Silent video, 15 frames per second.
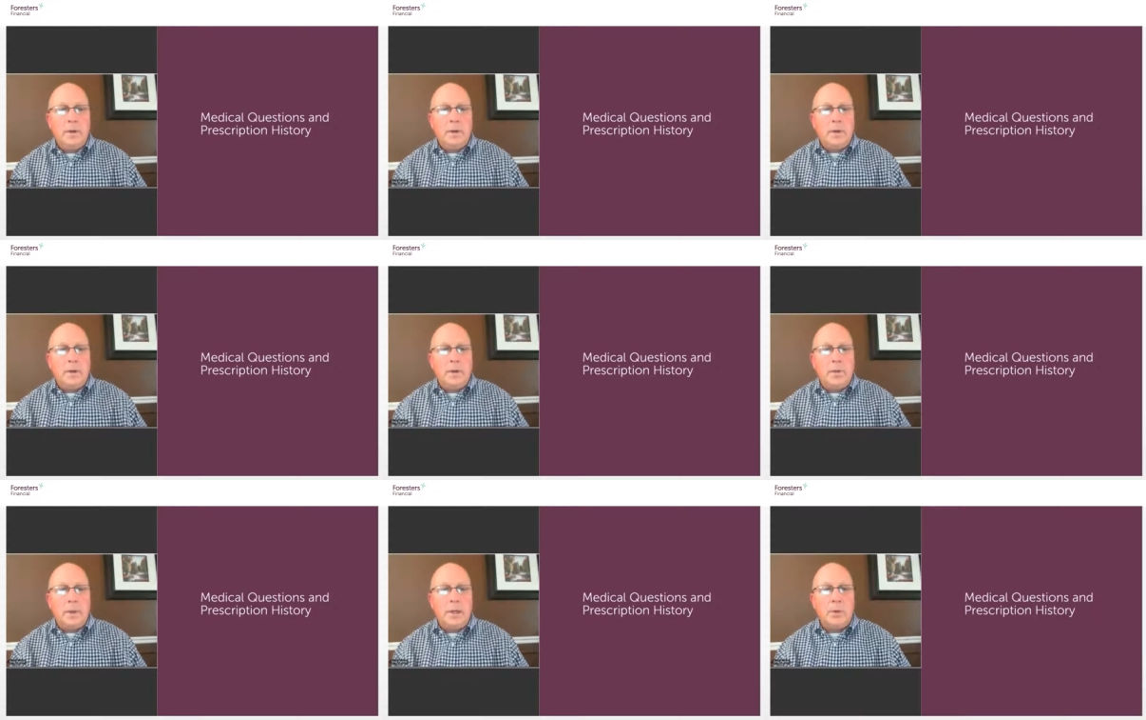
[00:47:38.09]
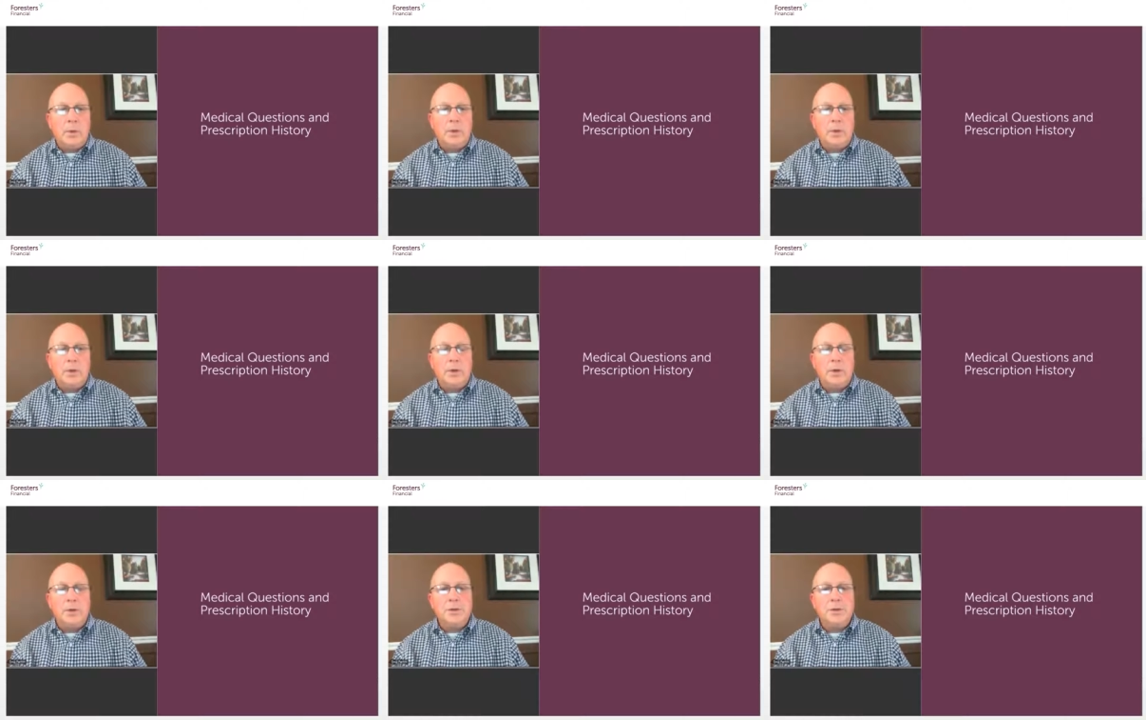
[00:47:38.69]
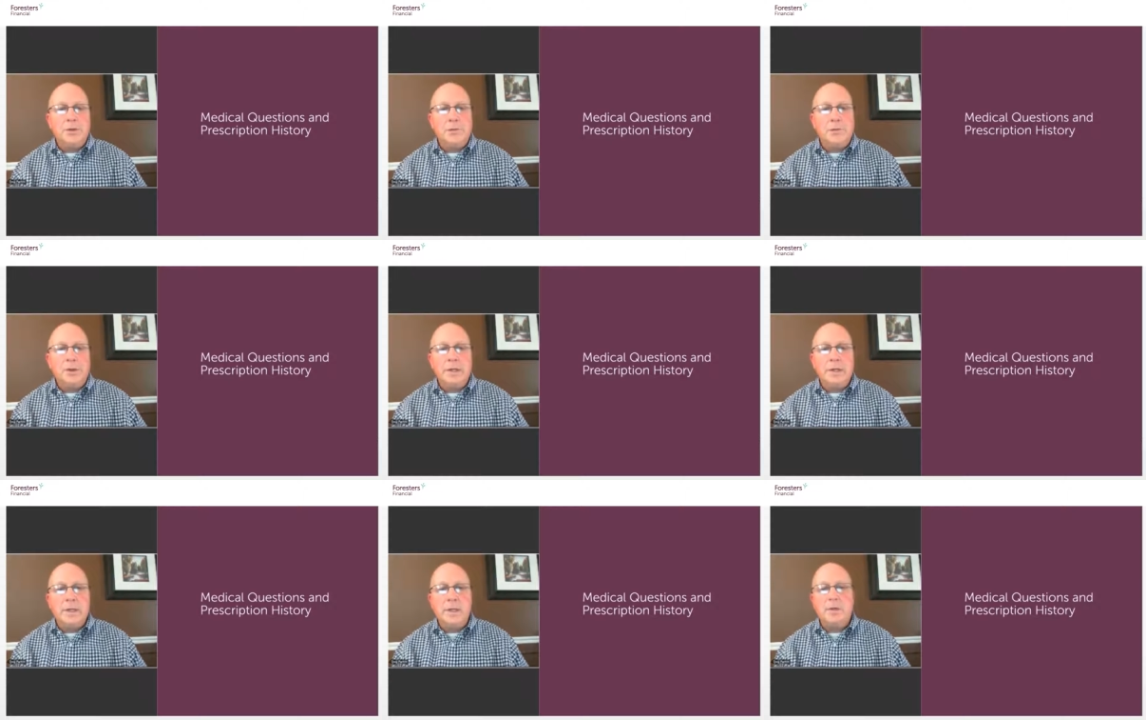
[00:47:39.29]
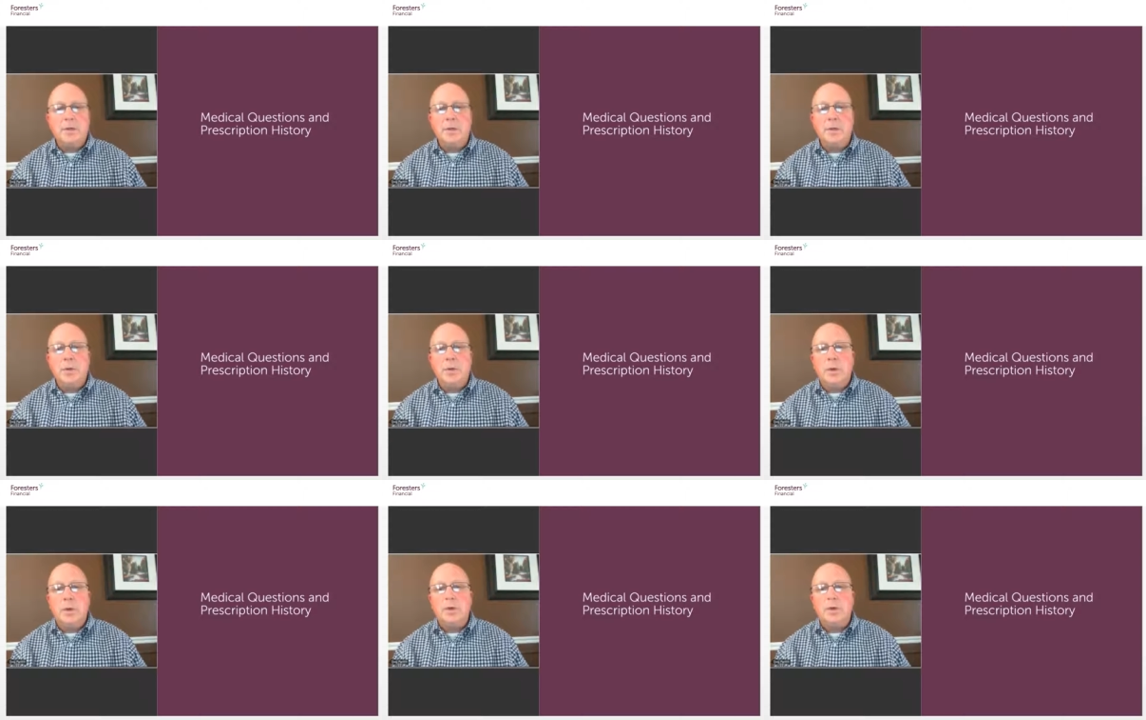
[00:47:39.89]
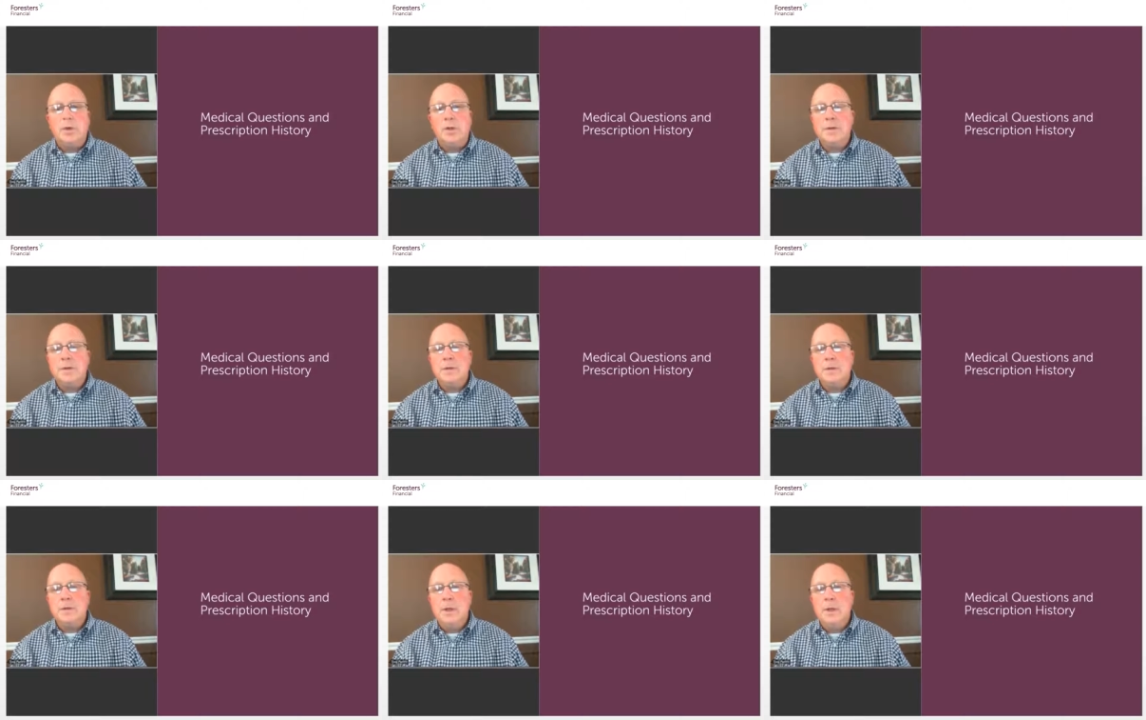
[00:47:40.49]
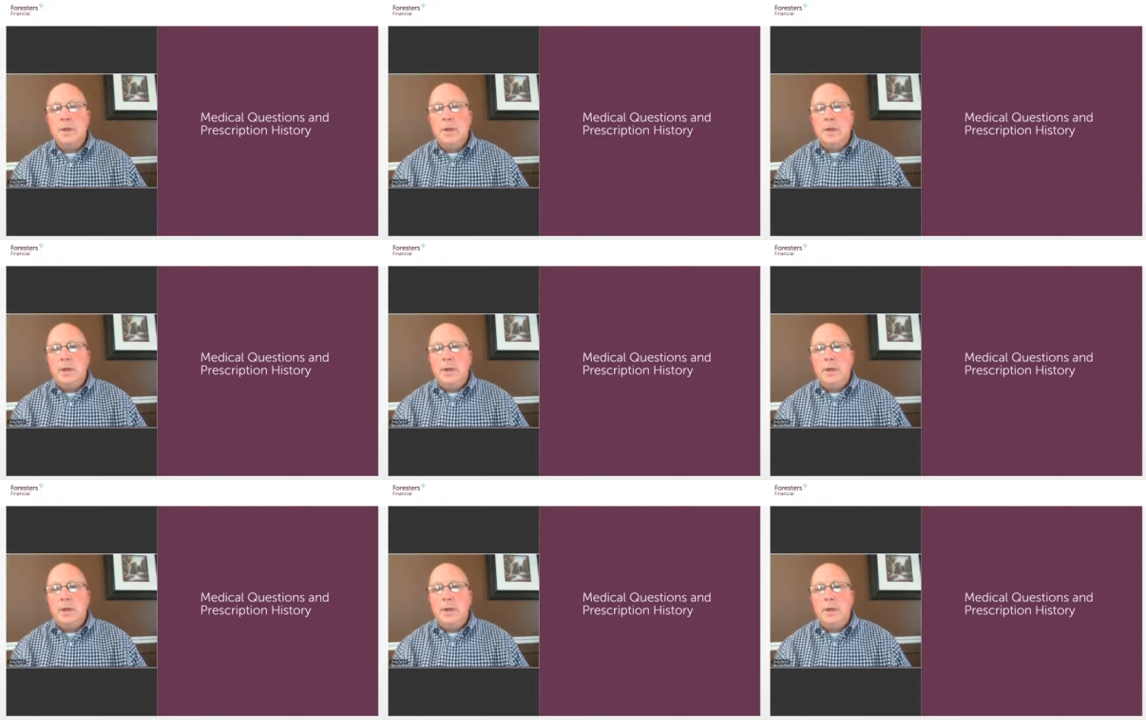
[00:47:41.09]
Again, I would encourage you, if we didn't get your question answered